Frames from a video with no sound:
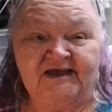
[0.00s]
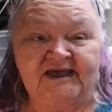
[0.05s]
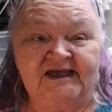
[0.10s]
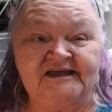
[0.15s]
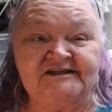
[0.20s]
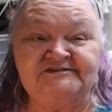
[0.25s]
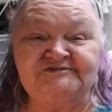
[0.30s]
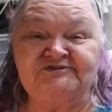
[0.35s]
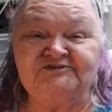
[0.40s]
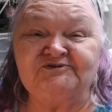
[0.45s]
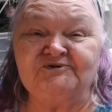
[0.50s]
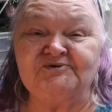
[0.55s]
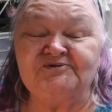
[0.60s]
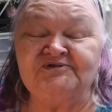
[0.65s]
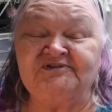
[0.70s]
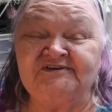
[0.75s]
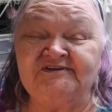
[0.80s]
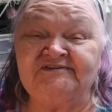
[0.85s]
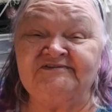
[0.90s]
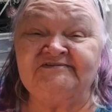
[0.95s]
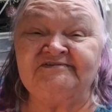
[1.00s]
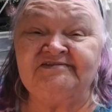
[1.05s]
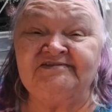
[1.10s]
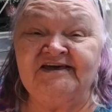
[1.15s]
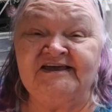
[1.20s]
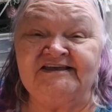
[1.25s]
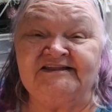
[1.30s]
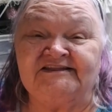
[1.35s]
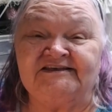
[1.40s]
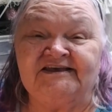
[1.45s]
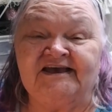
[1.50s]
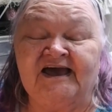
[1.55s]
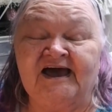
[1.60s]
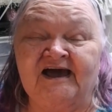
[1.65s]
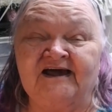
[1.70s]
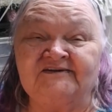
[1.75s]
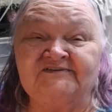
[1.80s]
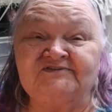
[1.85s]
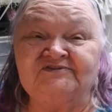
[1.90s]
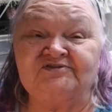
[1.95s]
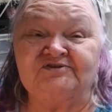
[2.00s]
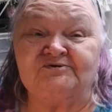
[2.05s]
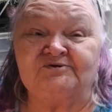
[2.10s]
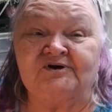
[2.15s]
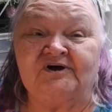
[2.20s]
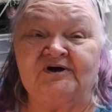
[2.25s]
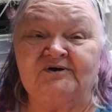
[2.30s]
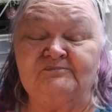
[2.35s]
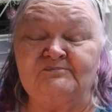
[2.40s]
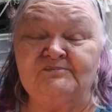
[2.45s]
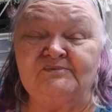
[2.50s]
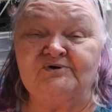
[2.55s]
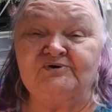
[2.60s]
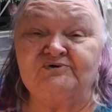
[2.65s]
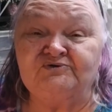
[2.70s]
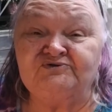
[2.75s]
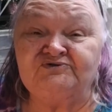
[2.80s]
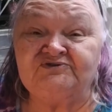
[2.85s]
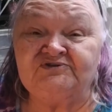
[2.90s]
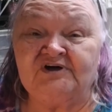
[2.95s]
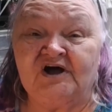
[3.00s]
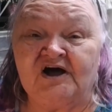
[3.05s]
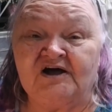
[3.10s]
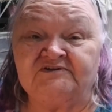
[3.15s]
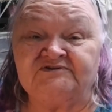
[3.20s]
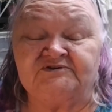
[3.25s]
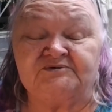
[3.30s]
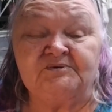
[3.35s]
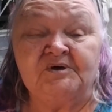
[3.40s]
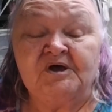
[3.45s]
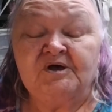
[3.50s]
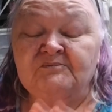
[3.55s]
And so this lady has the most awesome,